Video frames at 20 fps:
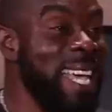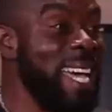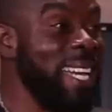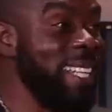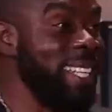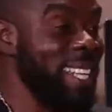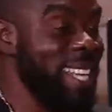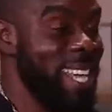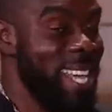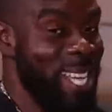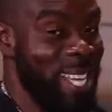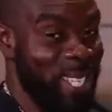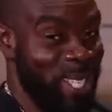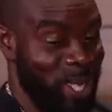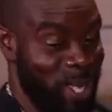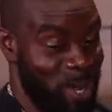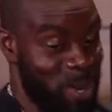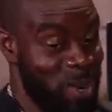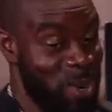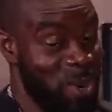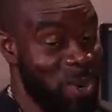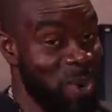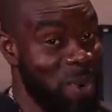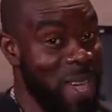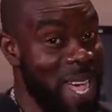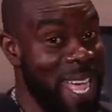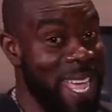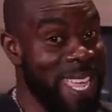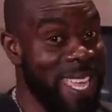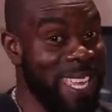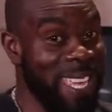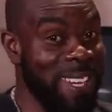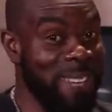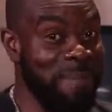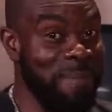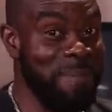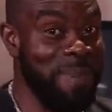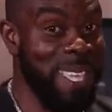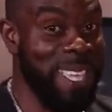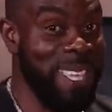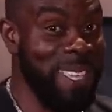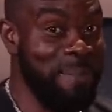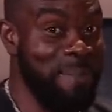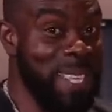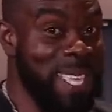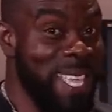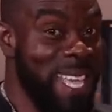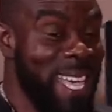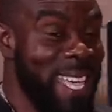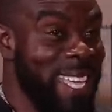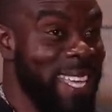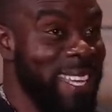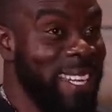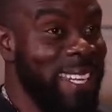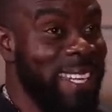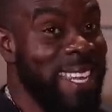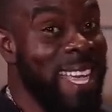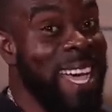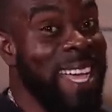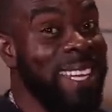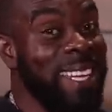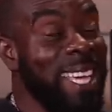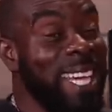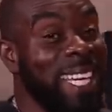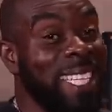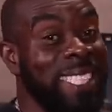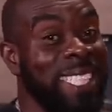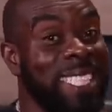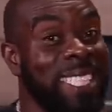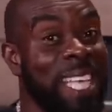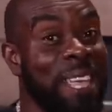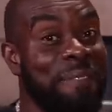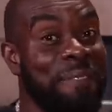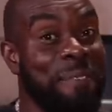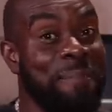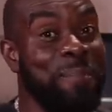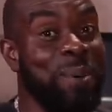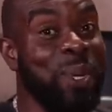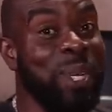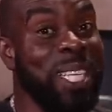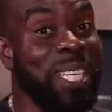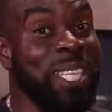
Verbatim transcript: that. Slow wine, baby, I hit that. She said fi pull